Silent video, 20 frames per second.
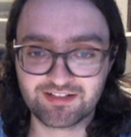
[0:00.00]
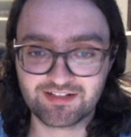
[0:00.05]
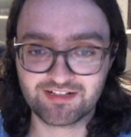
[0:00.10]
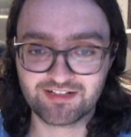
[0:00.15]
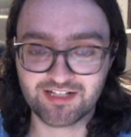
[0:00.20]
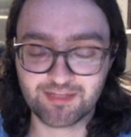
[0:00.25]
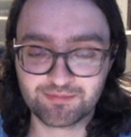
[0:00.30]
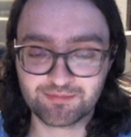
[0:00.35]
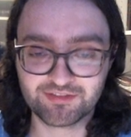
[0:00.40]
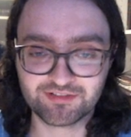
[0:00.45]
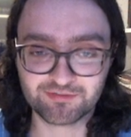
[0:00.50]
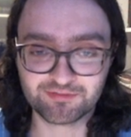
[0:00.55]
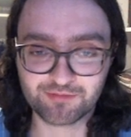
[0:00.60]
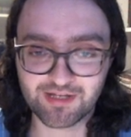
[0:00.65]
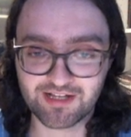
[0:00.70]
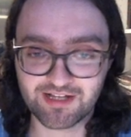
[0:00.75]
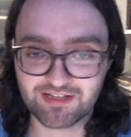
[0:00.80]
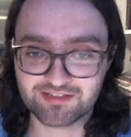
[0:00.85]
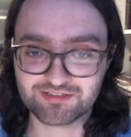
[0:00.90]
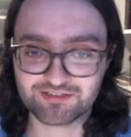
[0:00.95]
clubs as
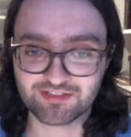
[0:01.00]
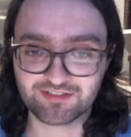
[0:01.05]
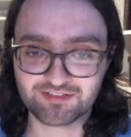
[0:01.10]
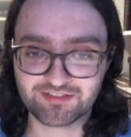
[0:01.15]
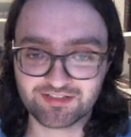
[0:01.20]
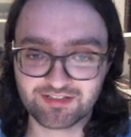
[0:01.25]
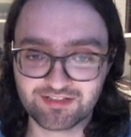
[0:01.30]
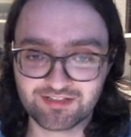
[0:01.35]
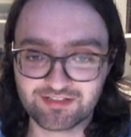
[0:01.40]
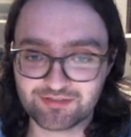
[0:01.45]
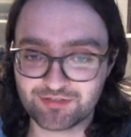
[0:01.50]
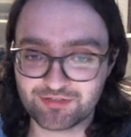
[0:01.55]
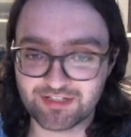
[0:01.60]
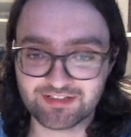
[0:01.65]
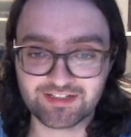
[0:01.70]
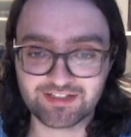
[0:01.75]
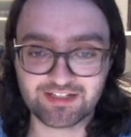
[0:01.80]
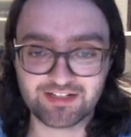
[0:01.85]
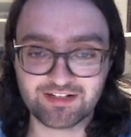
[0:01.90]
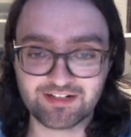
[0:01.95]
well, just
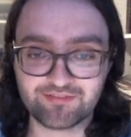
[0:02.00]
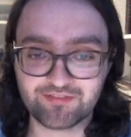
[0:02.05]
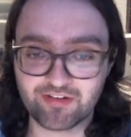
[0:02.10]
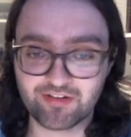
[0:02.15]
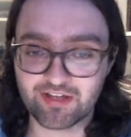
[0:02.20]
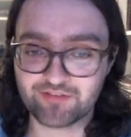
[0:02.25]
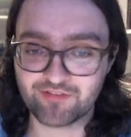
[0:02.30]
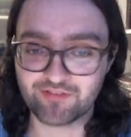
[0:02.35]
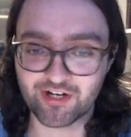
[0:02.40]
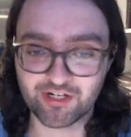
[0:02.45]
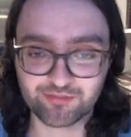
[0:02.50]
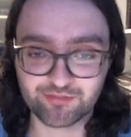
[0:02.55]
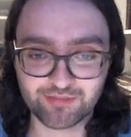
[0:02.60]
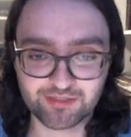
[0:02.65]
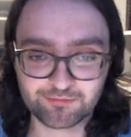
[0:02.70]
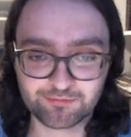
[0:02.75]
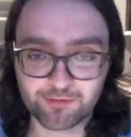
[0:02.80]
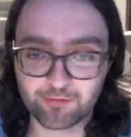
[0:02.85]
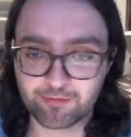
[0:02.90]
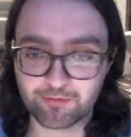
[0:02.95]
creating an
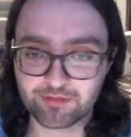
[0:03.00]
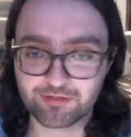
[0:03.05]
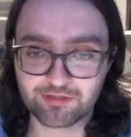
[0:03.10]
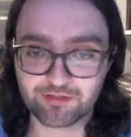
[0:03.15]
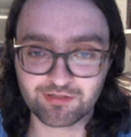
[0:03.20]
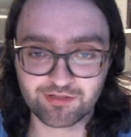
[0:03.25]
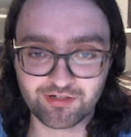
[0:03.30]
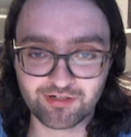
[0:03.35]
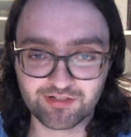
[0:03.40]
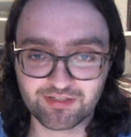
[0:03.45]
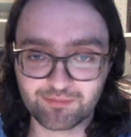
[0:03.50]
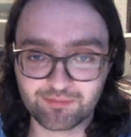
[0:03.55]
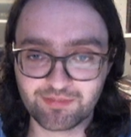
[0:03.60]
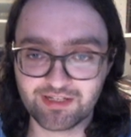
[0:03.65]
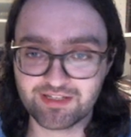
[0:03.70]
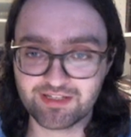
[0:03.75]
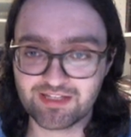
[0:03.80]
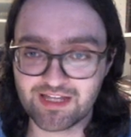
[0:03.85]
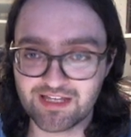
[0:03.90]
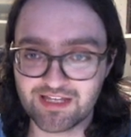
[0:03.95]
environment where we could learn and
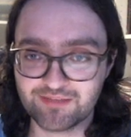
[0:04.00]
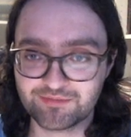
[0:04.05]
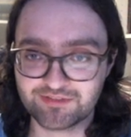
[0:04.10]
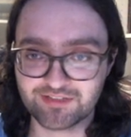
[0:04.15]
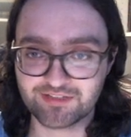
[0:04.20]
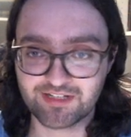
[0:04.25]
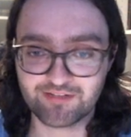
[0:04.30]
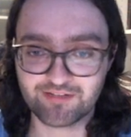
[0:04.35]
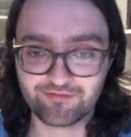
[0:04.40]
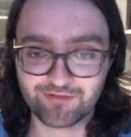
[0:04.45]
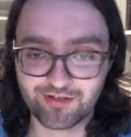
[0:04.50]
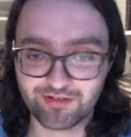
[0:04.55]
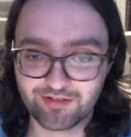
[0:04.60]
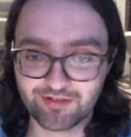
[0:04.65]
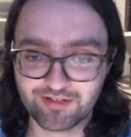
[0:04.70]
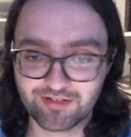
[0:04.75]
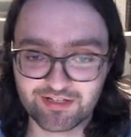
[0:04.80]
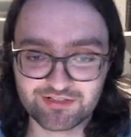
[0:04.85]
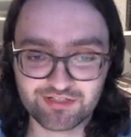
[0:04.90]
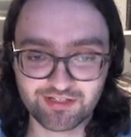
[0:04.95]
play games and have
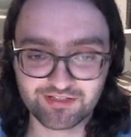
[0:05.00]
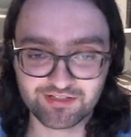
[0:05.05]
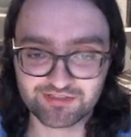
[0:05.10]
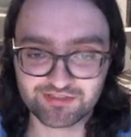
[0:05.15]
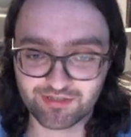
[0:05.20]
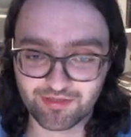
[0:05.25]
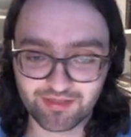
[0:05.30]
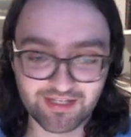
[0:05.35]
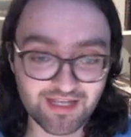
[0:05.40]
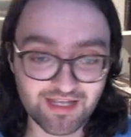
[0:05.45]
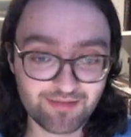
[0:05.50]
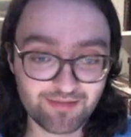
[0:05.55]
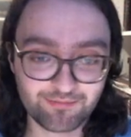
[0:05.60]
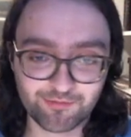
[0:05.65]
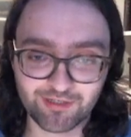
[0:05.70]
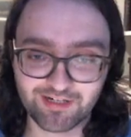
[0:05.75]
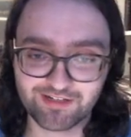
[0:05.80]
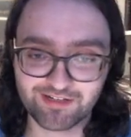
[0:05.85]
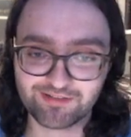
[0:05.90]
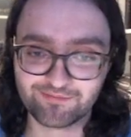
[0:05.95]
fun and enjoy the game,
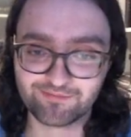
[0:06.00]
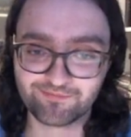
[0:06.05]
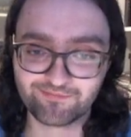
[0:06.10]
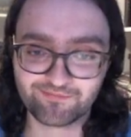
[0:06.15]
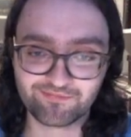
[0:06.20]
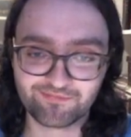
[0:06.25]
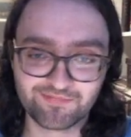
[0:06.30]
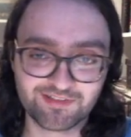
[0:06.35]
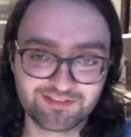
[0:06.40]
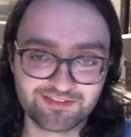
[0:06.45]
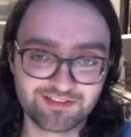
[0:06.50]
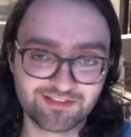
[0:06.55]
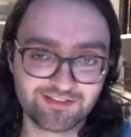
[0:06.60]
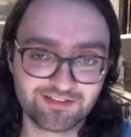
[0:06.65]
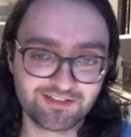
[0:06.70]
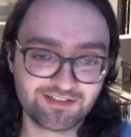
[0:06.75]
really. So